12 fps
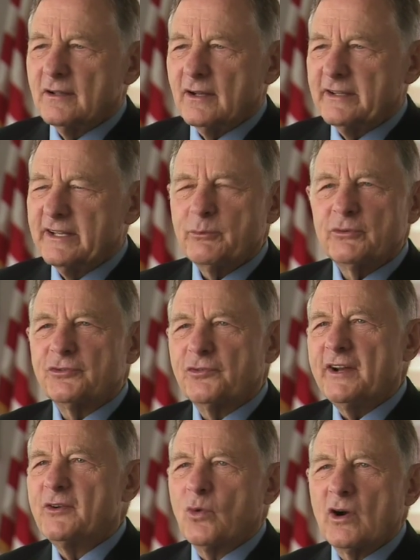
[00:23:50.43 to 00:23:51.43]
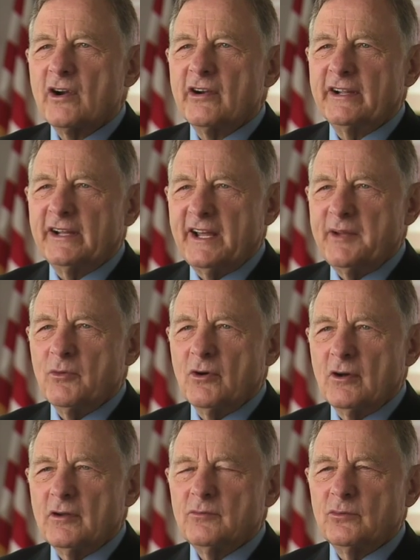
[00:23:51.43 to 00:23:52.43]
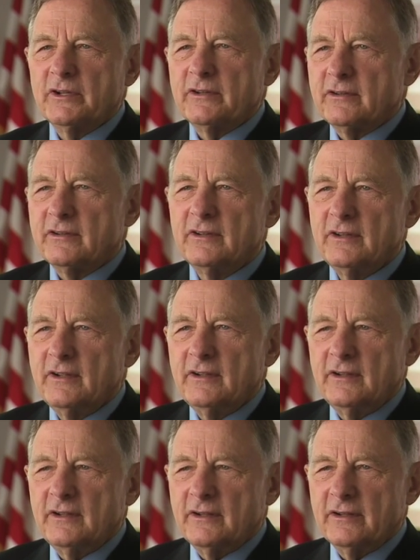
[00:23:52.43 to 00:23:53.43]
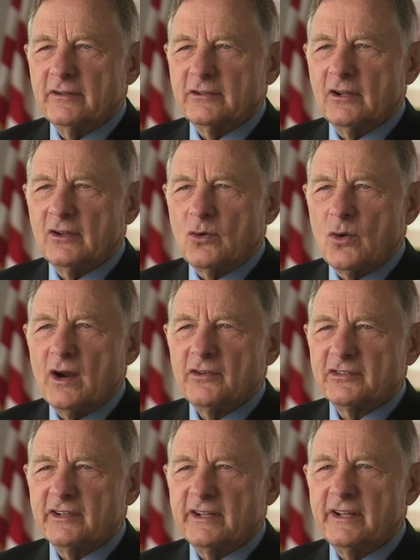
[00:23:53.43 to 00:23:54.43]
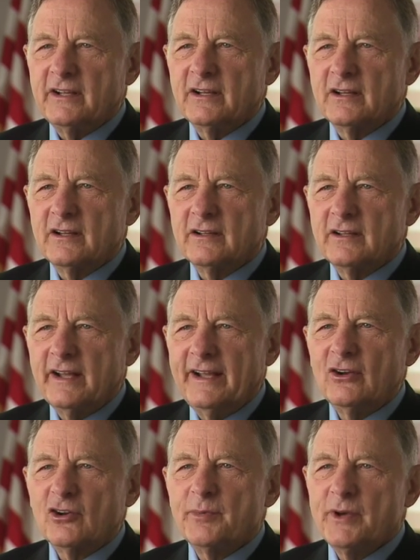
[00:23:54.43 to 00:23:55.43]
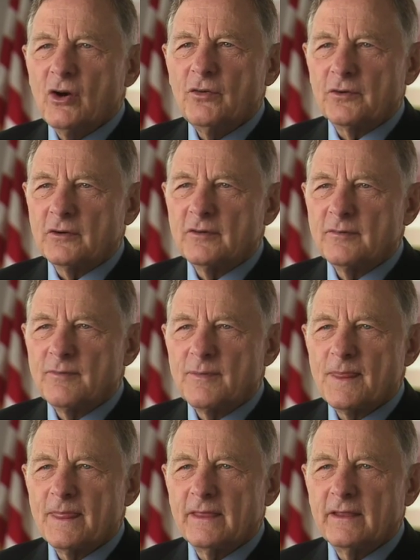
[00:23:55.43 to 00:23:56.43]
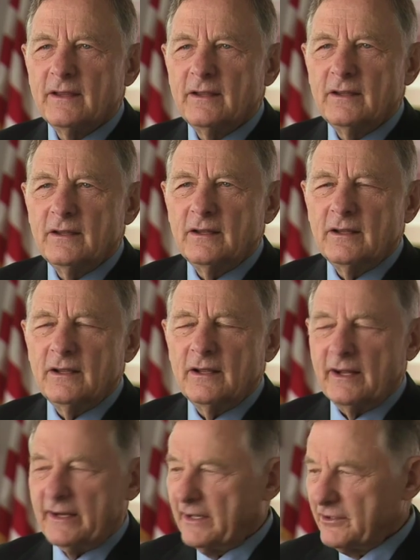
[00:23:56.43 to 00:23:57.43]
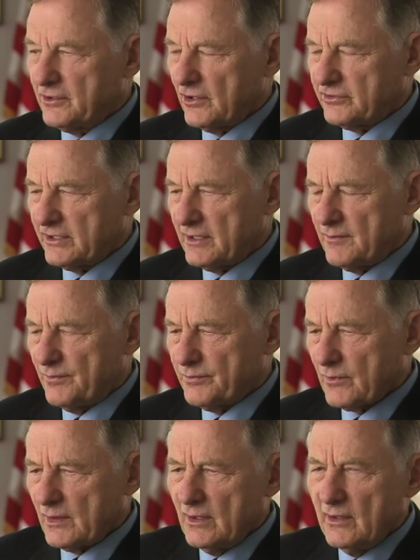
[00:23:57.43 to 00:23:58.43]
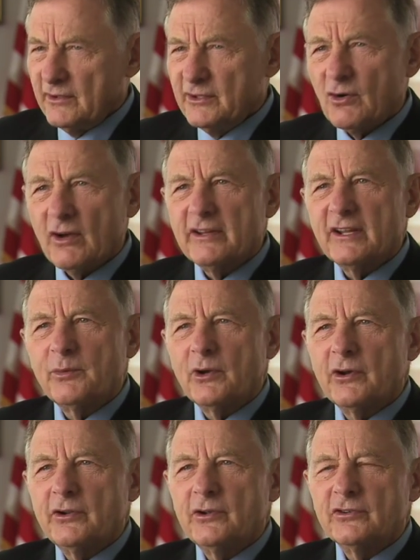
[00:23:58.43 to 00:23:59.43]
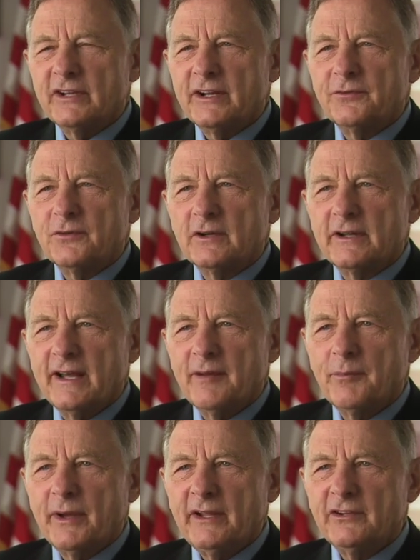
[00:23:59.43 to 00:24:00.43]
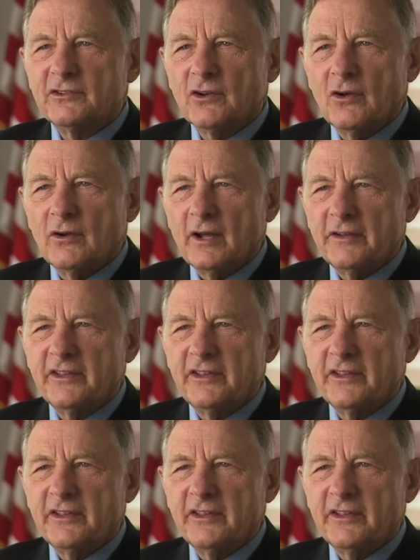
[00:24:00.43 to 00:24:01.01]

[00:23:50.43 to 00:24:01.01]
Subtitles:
I think it was Fred Waring came on with the choir singing, "Hey, Look Me Over." And Henshaw said, "You know, I think we ought to use that for a campaign song. I